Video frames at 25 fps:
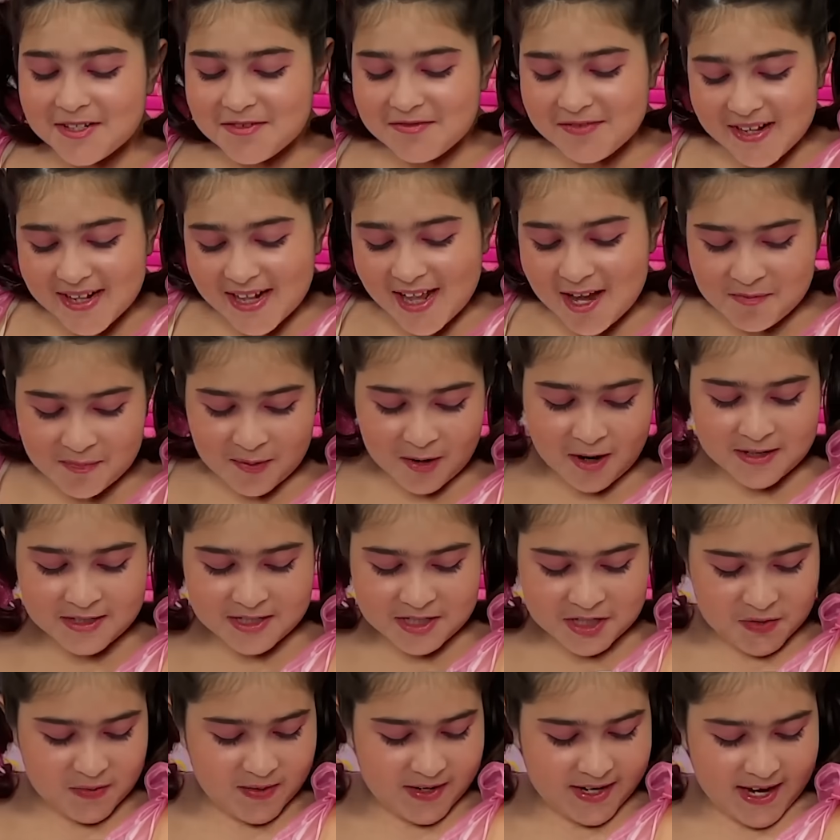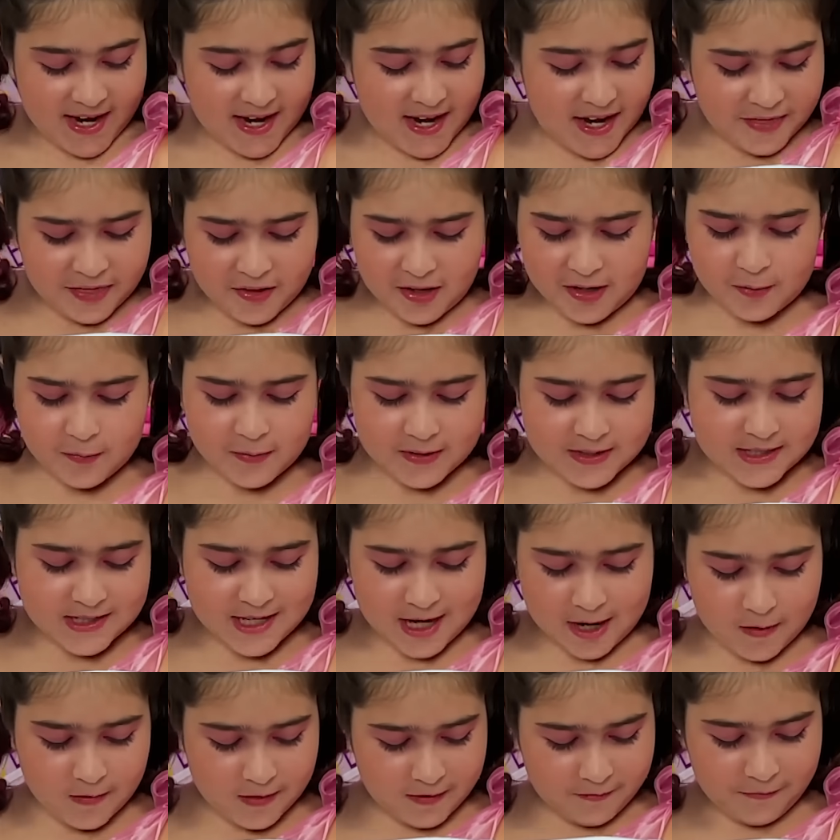read that part to you again? I thought it was
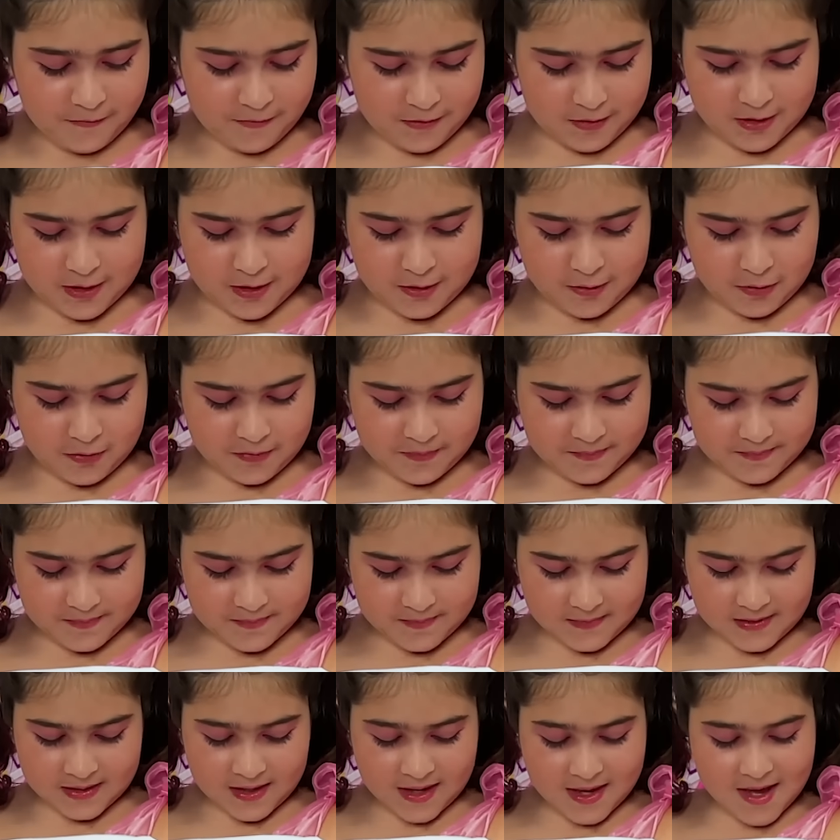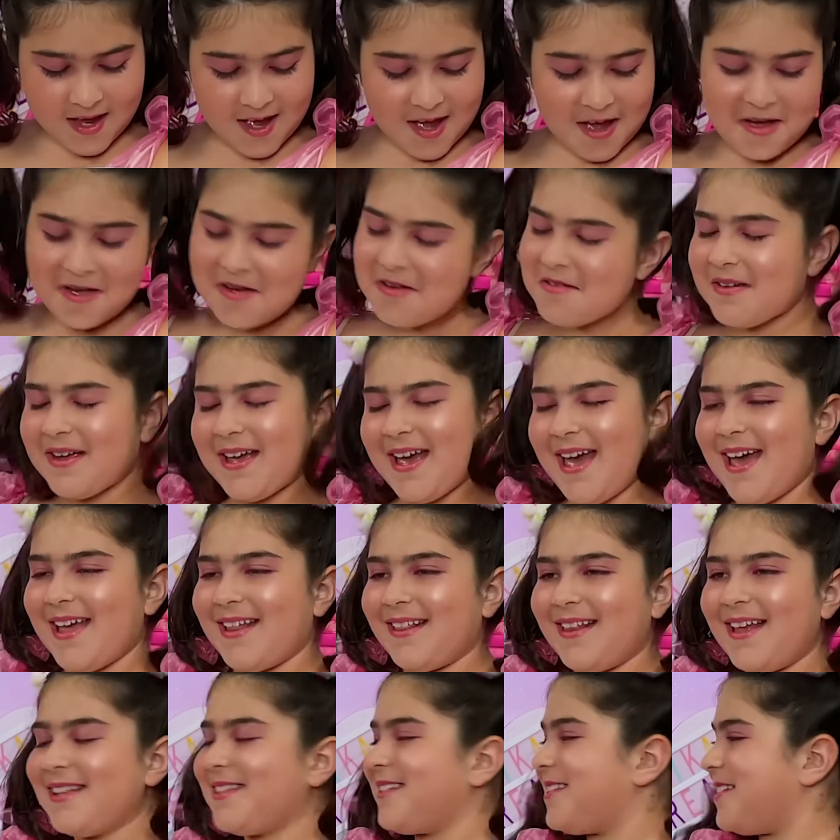scary for you. Okay,
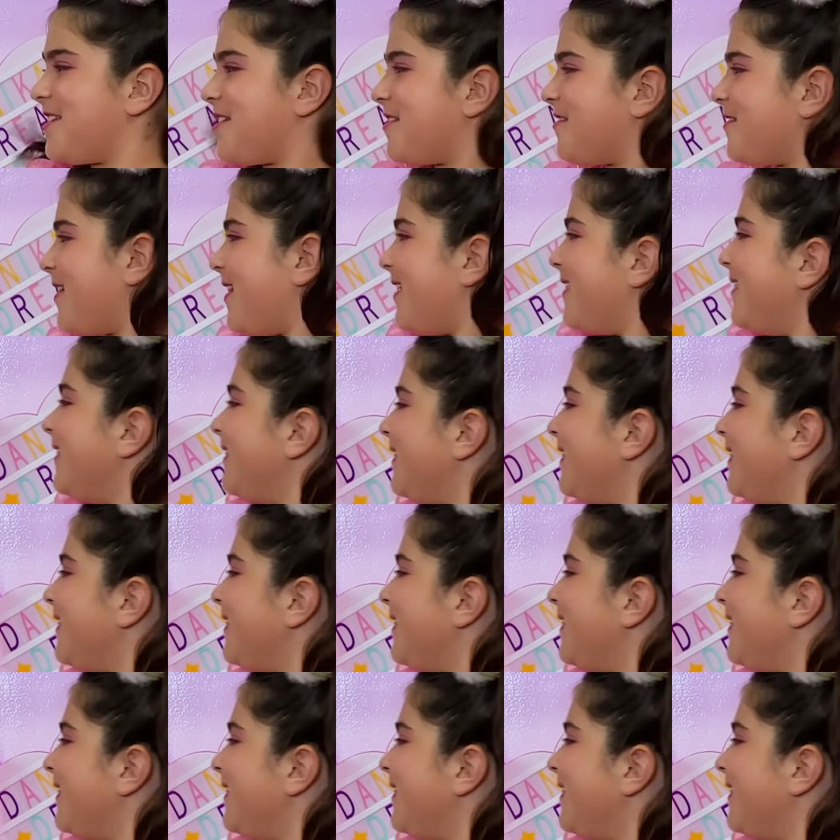let's do it.